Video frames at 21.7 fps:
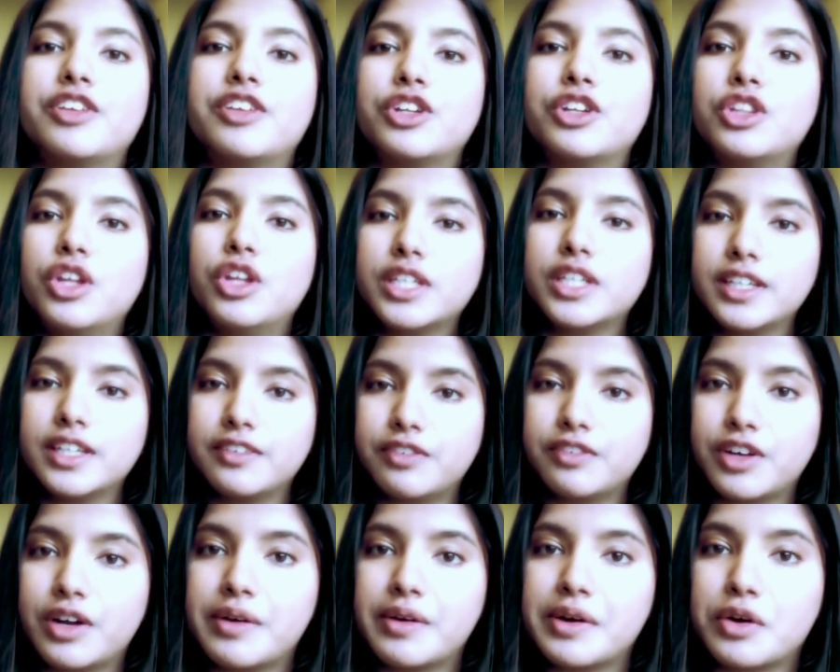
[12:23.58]
If you're
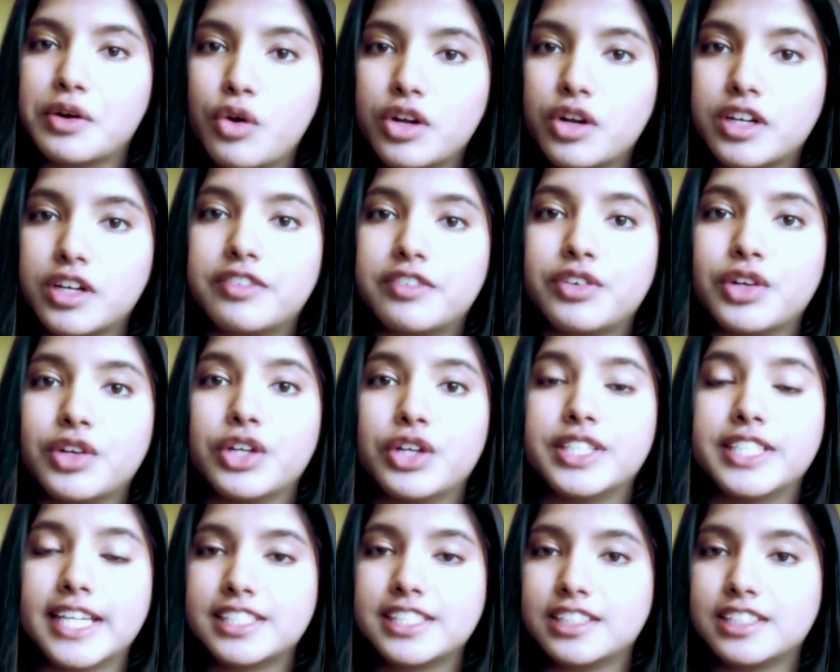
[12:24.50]
looking for a recorder for
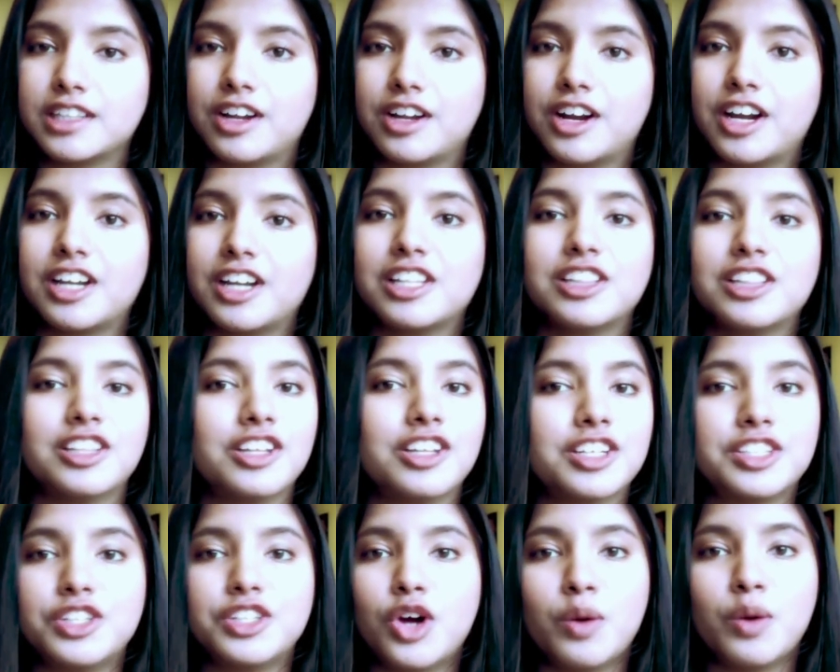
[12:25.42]
your DSLR,
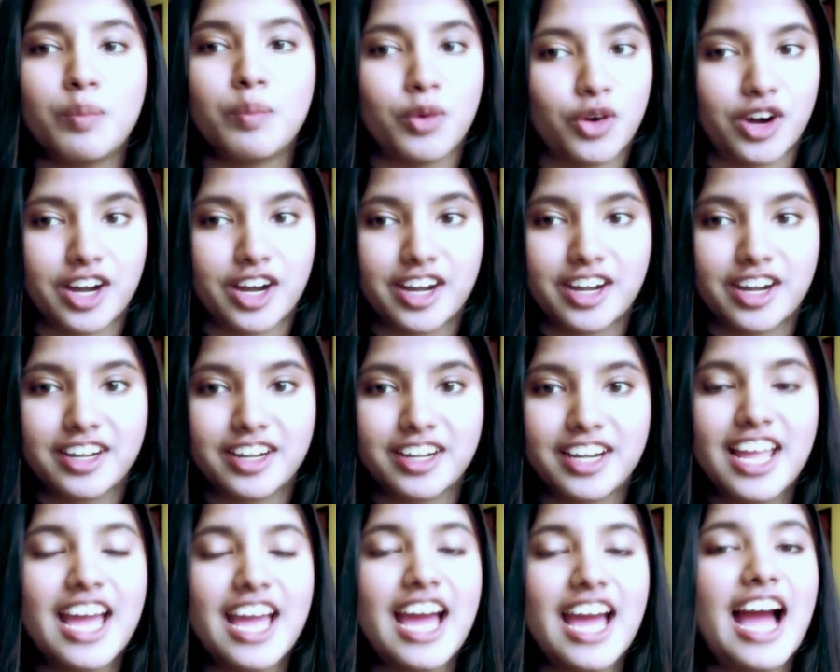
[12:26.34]
look no more.
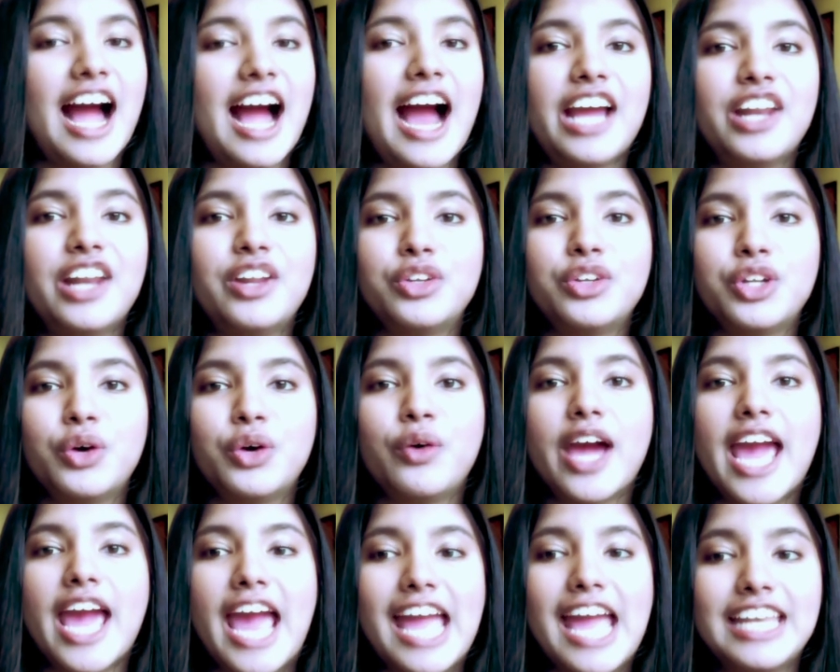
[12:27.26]
I don't
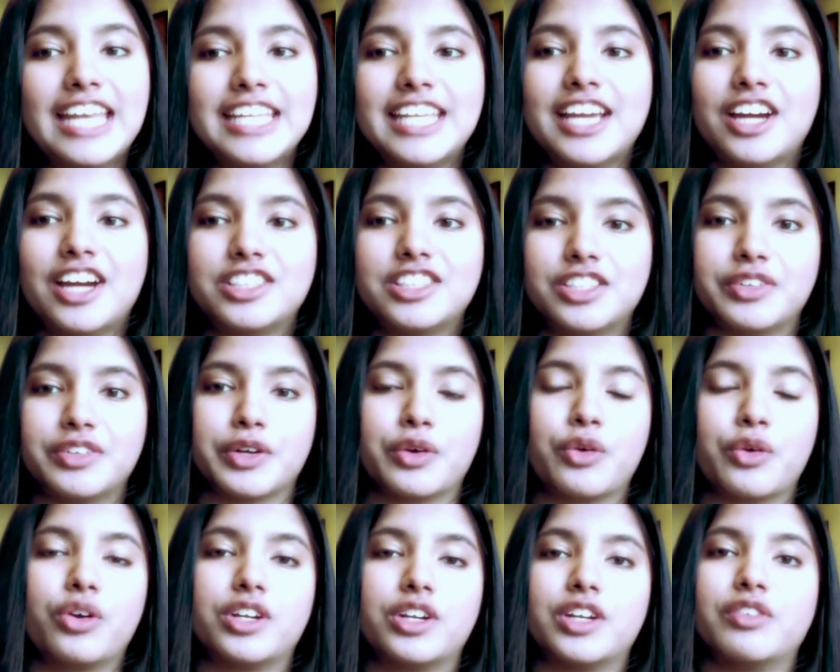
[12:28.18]
know any other
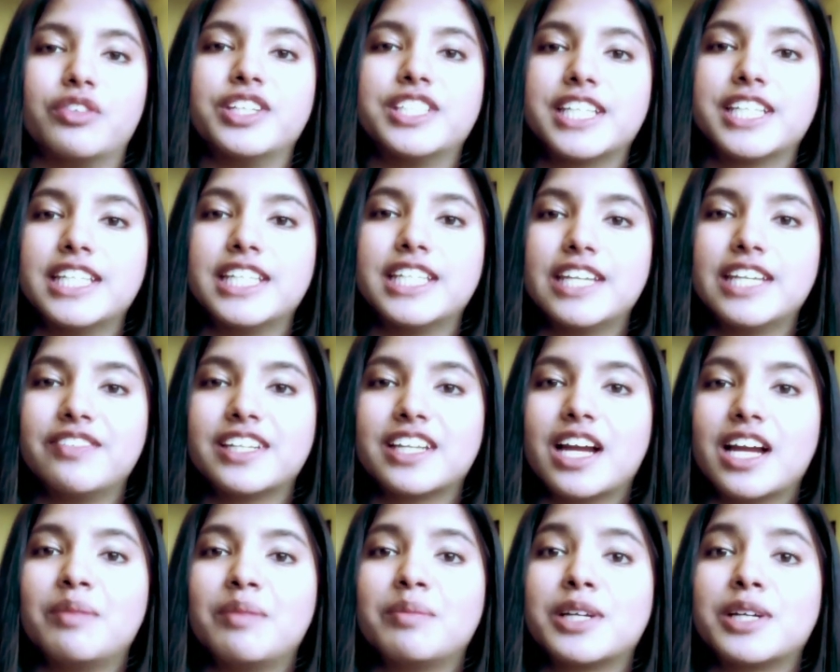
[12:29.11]
recorder which can
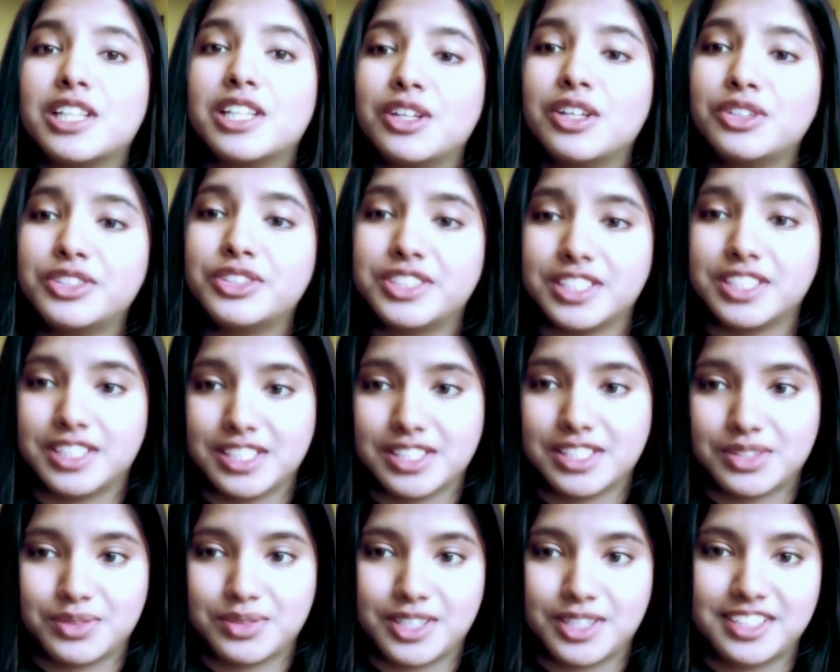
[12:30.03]
even come close to
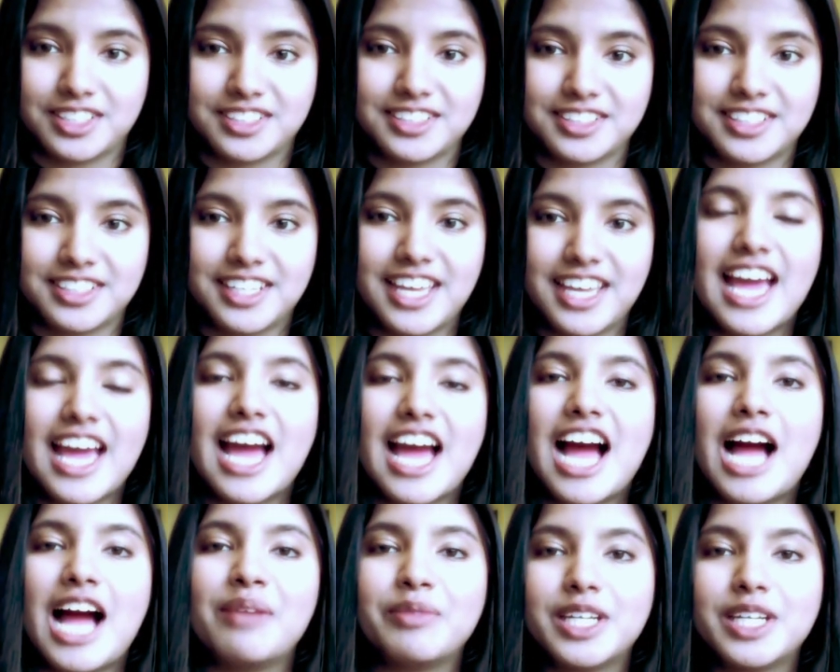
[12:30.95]
this one.
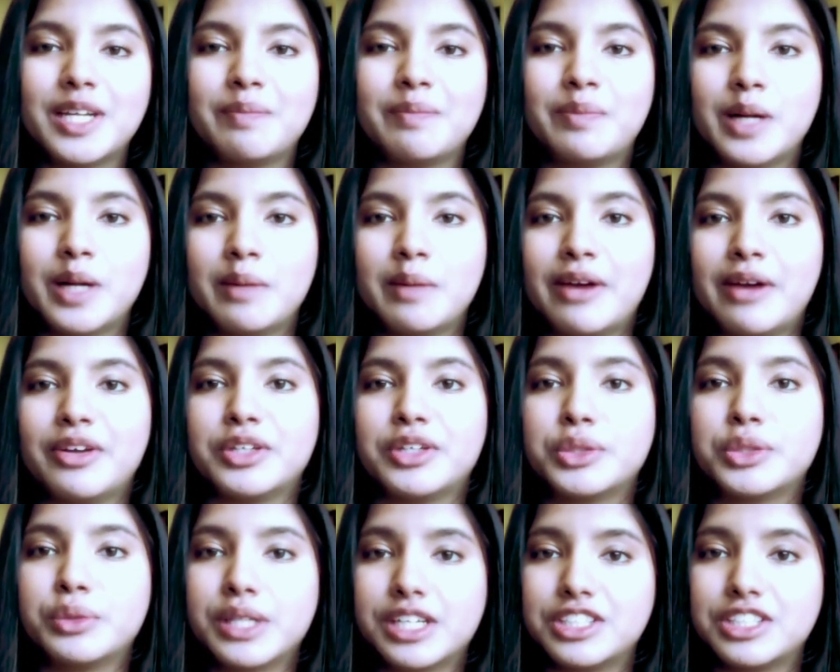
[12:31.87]
I'm going to put my
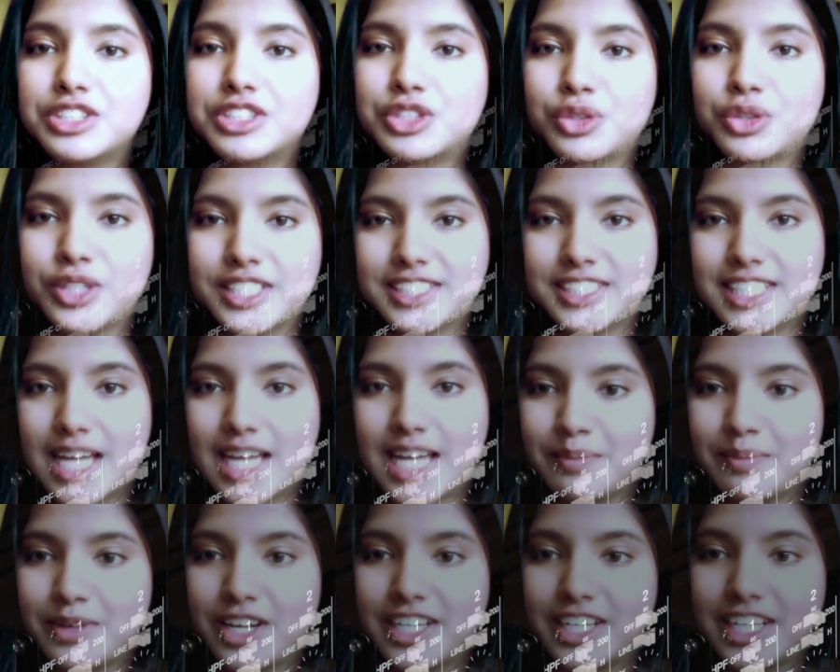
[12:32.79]
Ritwika's Choice
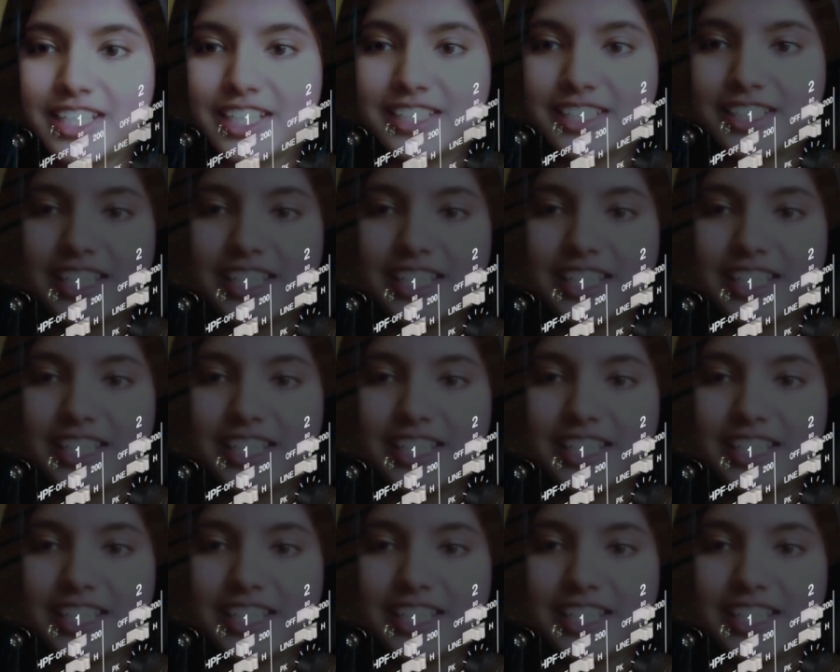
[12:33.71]
stamp on